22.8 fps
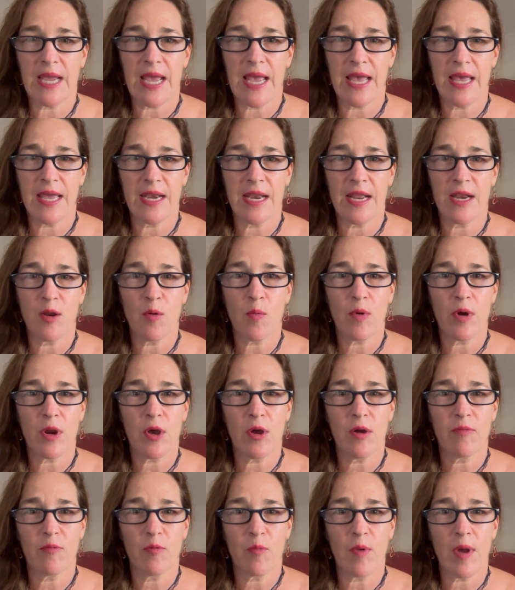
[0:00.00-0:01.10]
and I don't want to
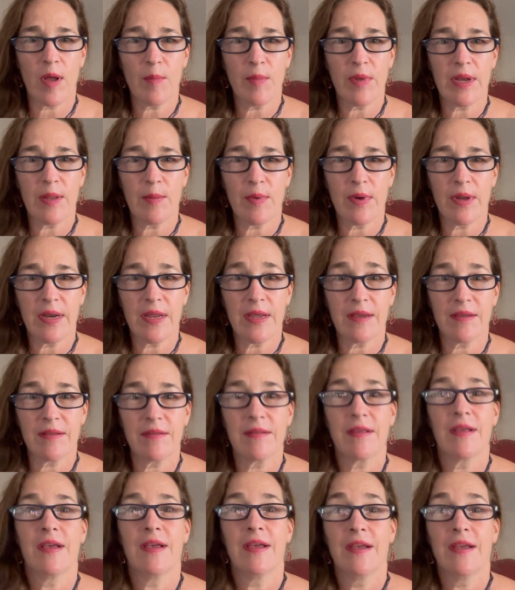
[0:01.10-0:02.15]
overwhelm anybody because